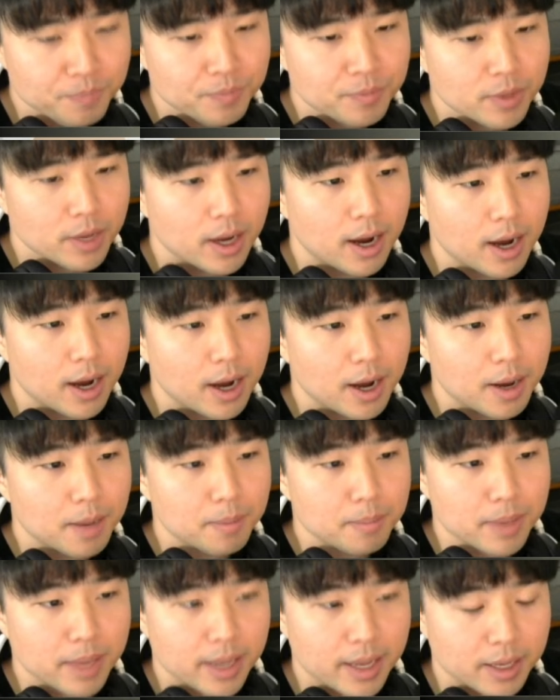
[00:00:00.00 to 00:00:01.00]

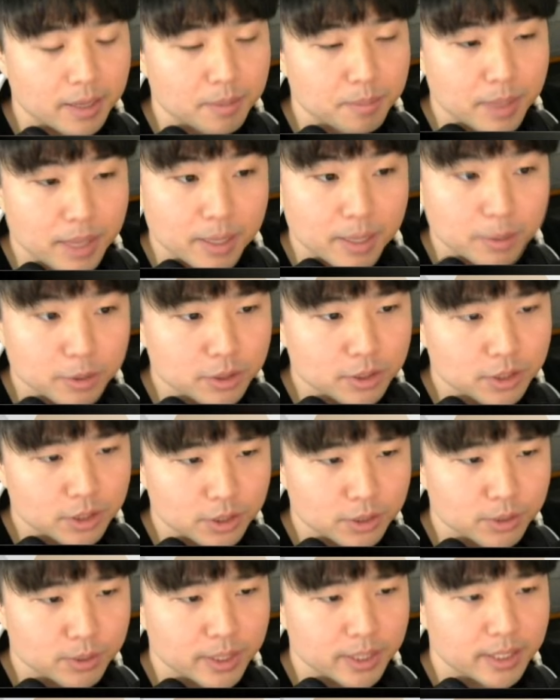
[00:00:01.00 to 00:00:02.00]
and be able to
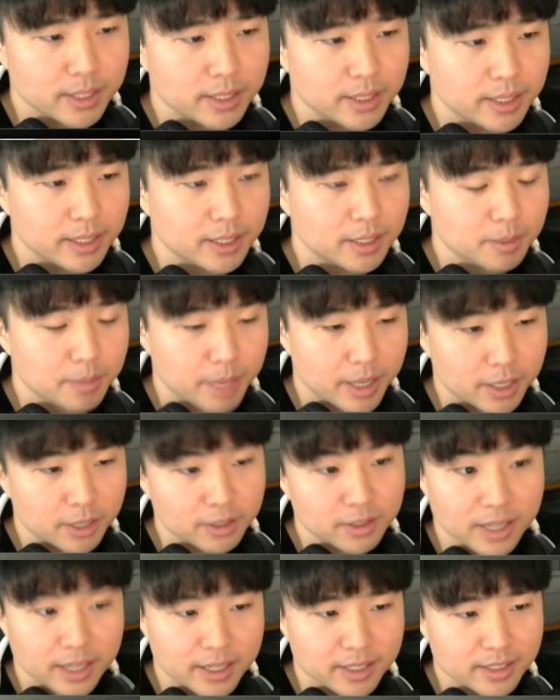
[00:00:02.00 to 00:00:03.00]
do it in a manner
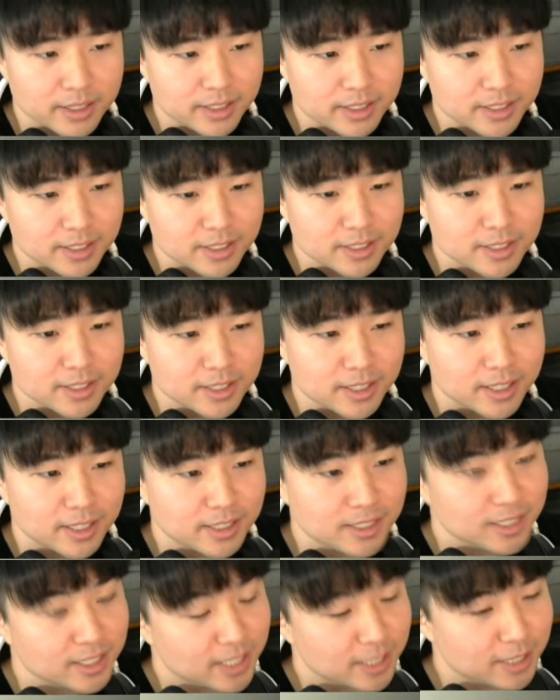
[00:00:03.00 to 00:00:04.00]
that is
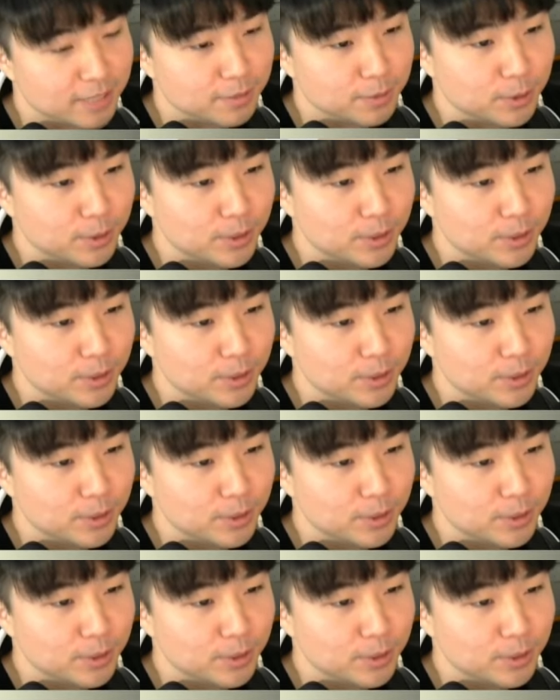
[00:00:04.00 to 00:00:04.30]
successful.